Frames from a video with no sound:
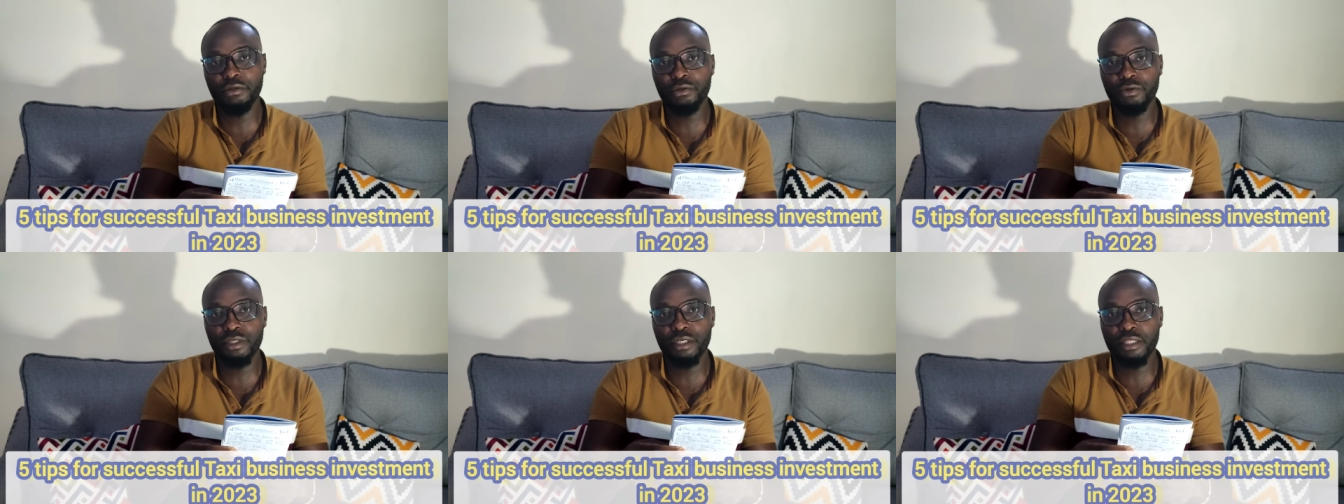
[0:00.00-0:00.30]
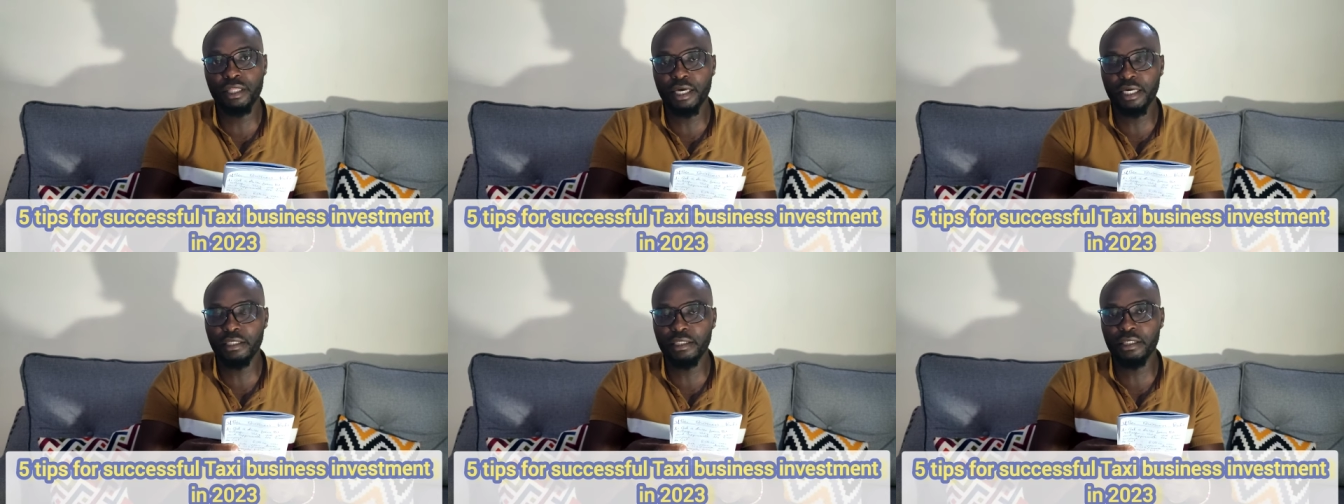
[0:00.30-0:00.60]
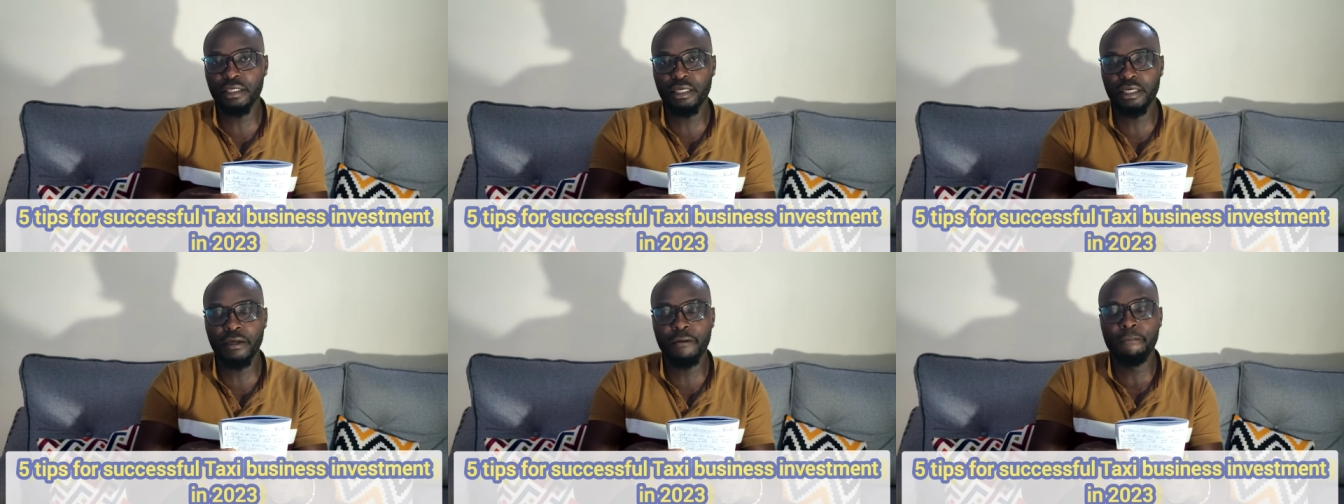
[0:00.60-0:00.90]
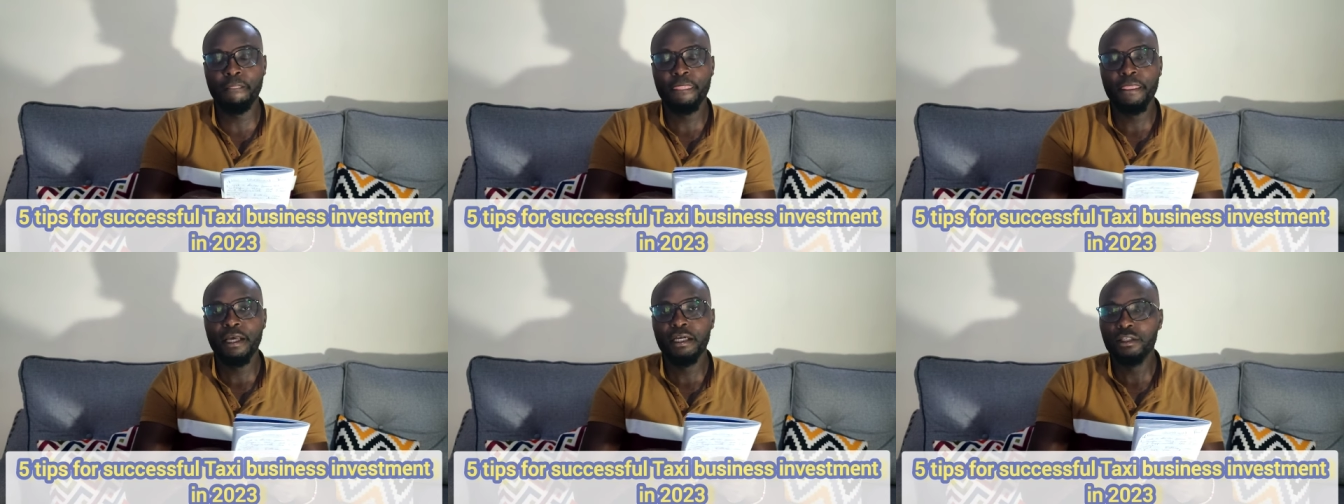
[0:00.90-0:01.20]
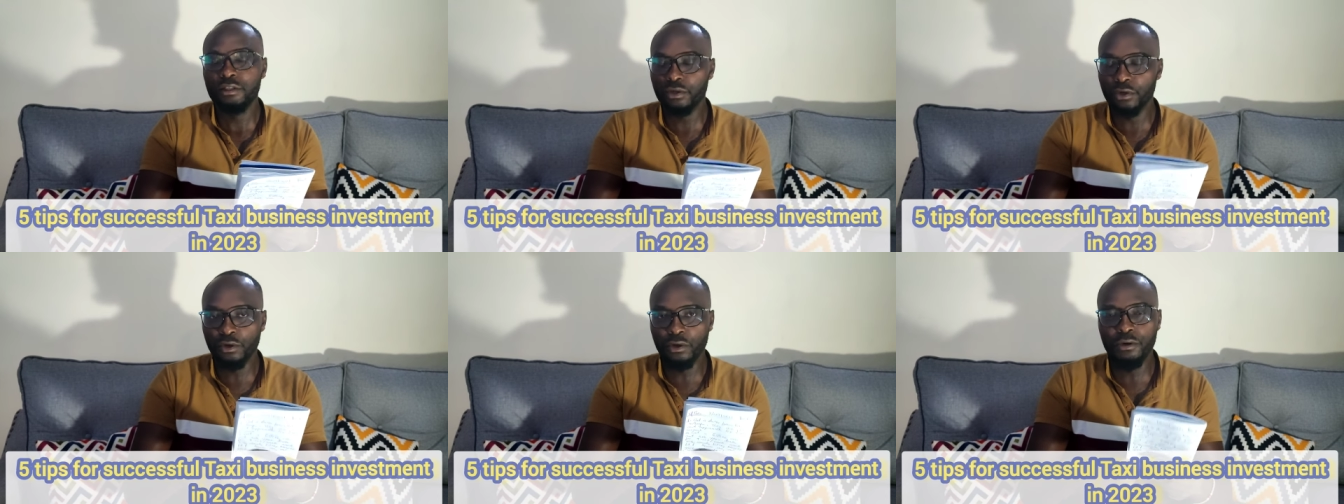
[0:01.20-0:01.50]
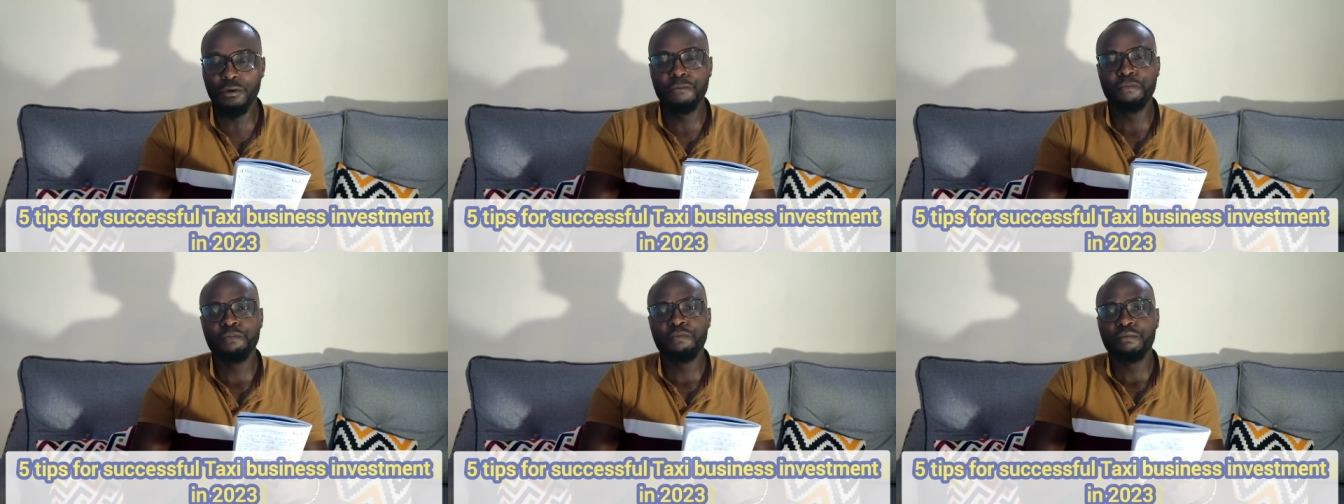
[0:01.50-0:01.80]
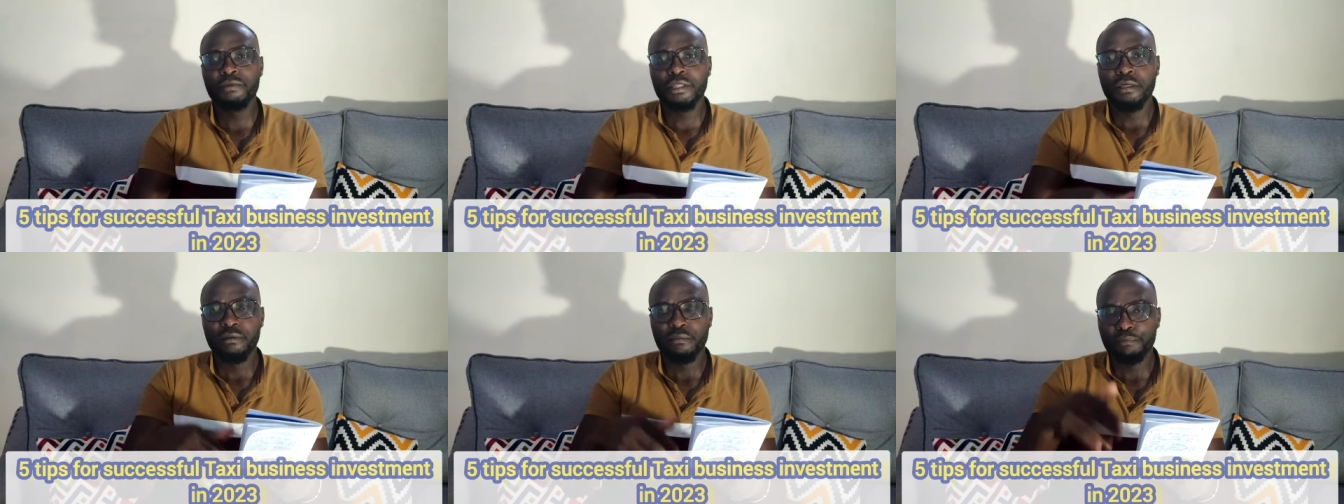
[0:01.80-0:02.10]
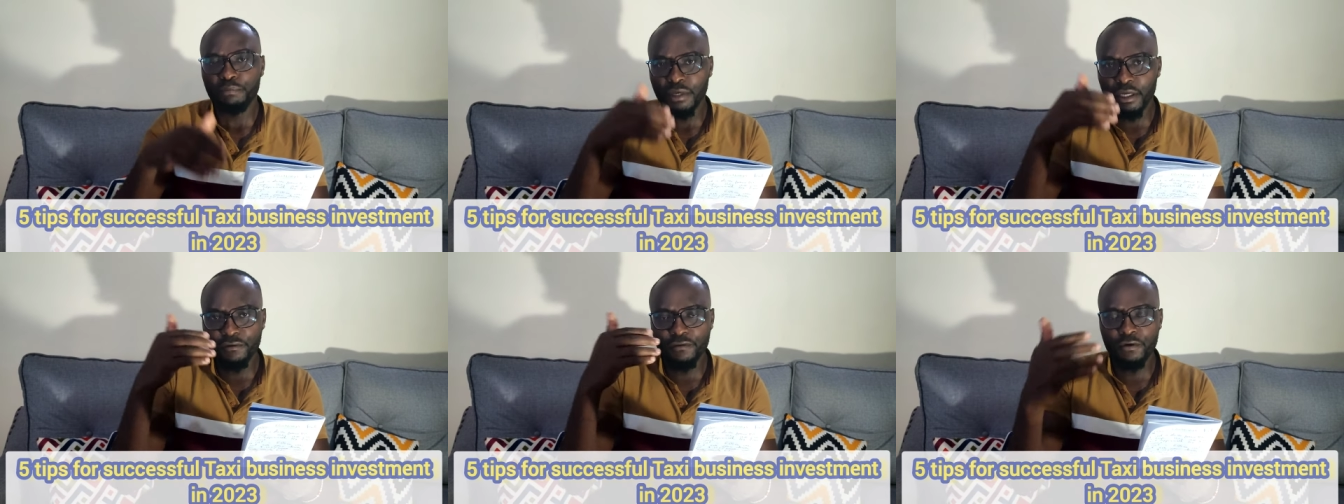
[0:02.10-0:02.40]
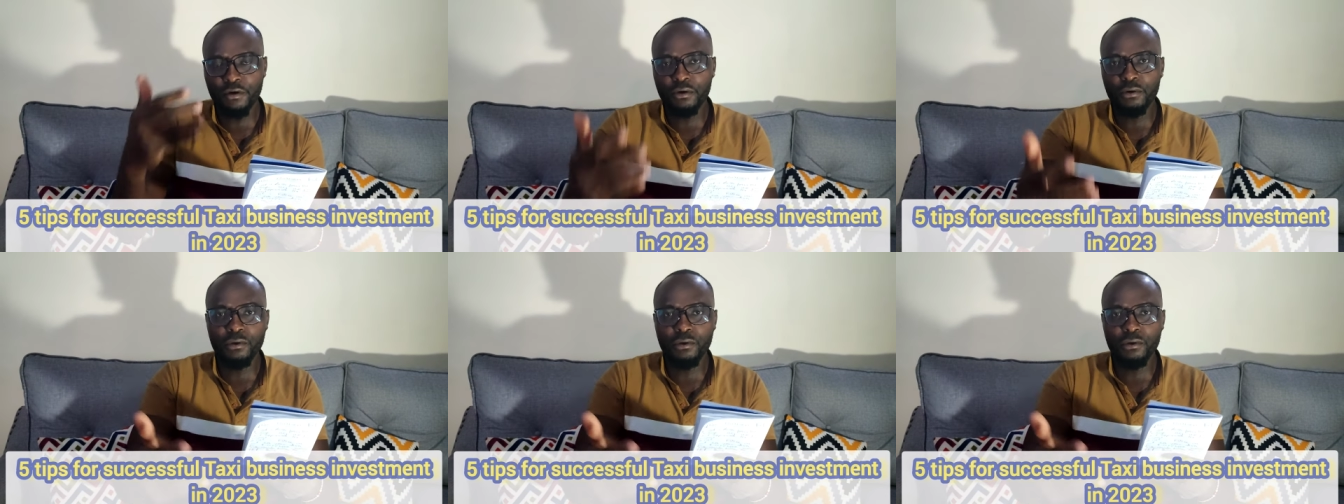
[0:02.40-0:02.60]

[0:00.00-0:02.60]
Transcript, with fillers: during that day so pray for